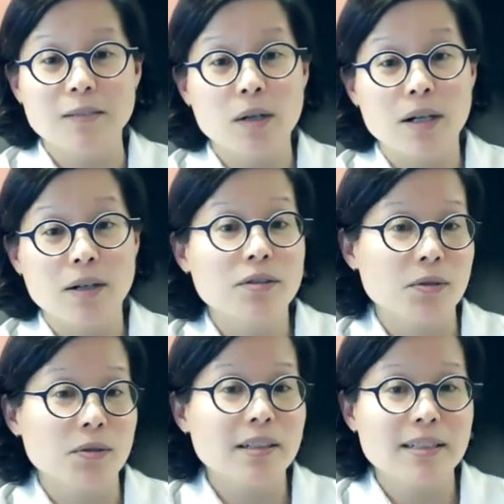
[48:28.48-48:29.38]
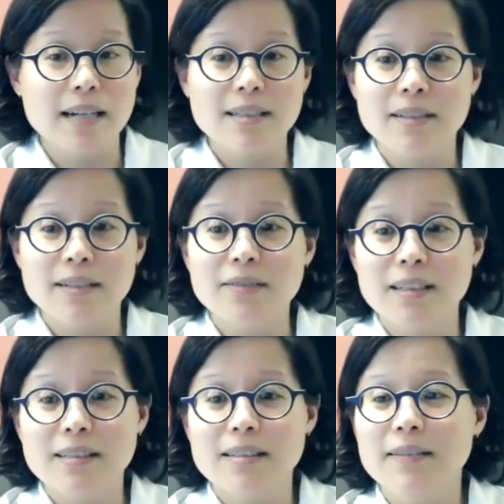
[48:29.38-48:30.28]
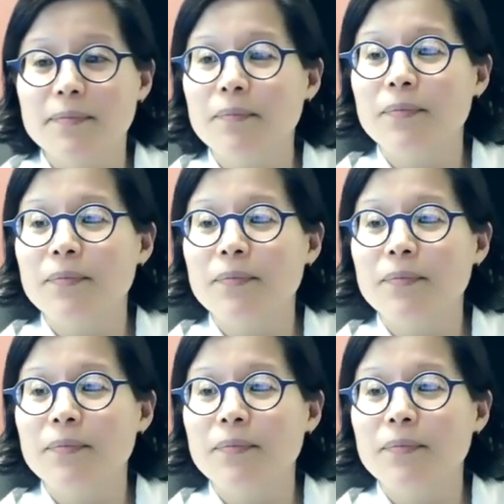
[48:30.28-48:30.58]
while you're doing these activities.